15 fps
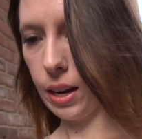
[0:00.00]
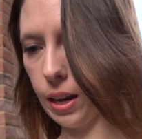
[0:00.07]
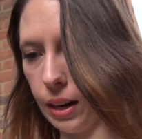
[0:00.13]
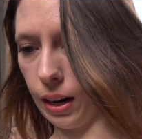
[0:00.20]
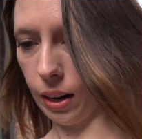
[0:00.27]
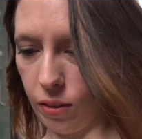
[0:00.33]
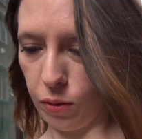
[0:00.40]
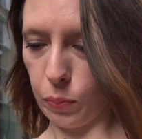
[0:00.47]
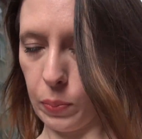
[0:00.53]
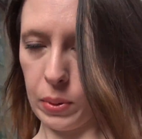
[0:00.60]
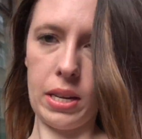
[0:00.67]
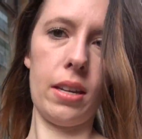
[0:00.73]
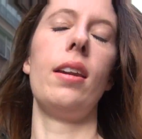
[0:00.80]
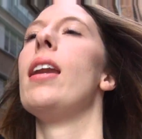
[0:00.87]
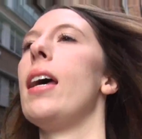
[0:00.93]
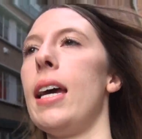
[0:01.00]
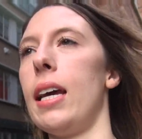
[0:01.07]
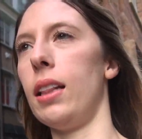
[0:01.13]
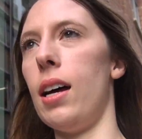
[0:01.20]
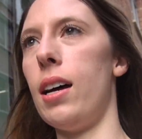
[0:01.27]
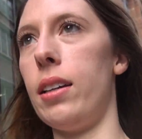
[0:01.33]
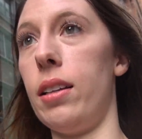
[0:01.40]
and I've been a
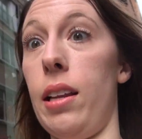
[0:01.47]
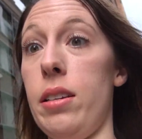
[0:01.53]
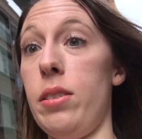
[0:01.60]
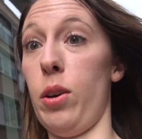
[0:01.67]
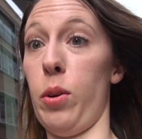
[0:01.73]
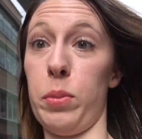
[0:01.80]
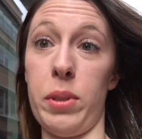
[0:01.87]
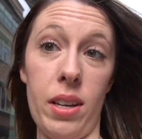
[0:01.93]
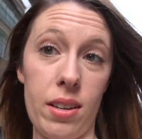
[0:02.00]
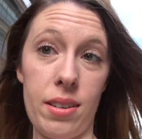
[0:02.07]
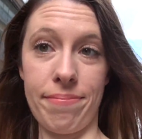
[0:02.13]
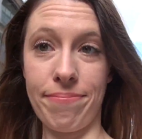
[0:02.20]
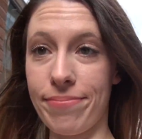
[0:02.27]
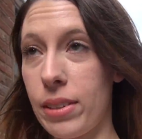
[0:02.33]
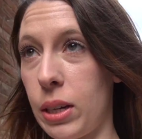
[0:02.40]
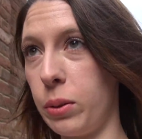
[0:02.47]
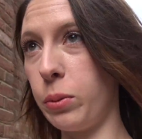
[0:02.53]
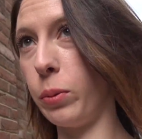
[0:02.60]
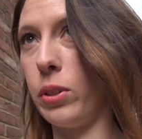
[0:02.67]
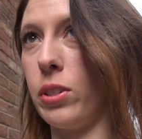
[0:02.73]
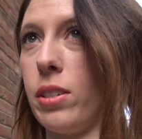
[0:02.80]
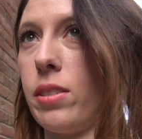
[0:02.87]
lot less homesick,
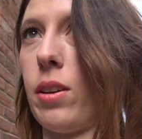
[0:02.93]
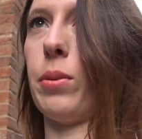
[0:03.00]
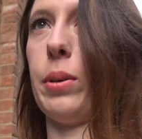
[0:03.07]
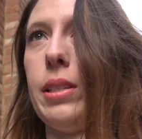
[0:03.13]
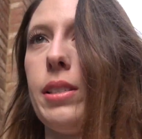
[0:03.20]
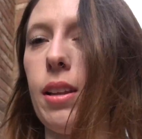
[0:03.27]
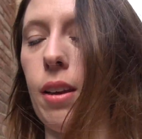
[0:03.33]
which is always